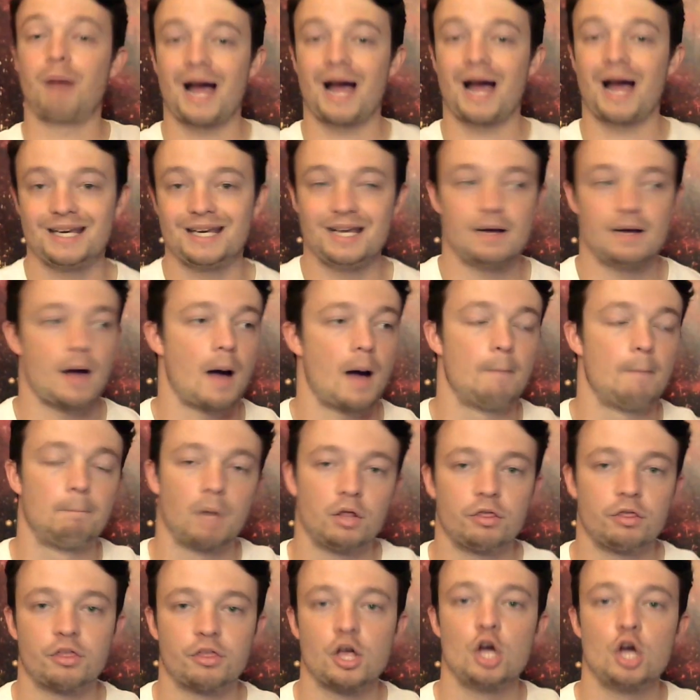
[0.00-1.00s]
back at it a
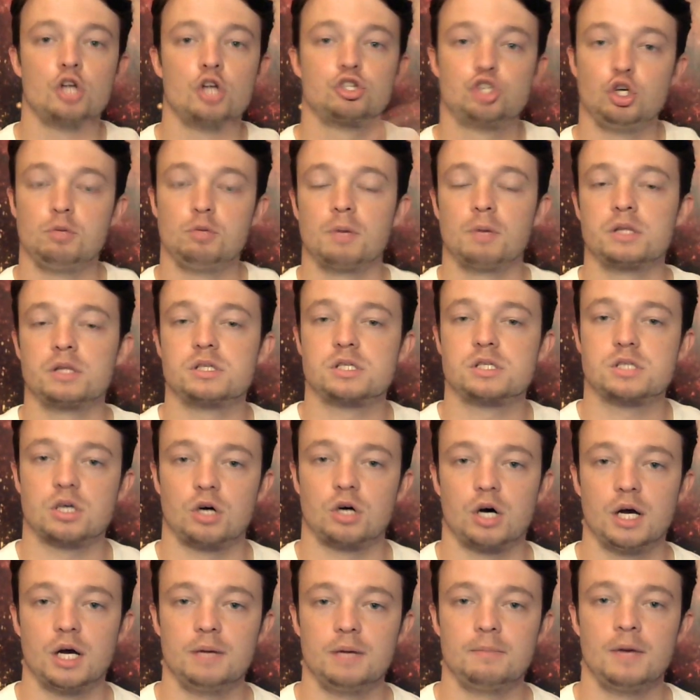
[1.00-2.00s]
month, 2 months
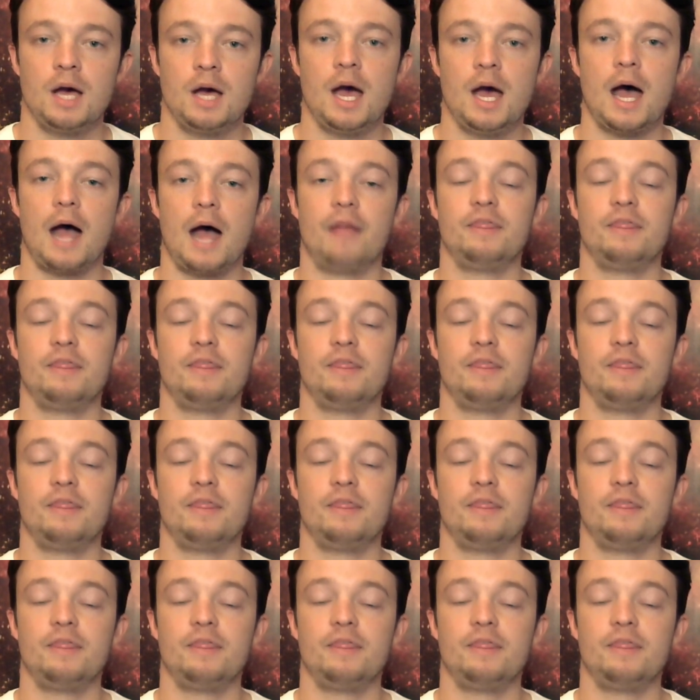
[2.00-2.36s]
time,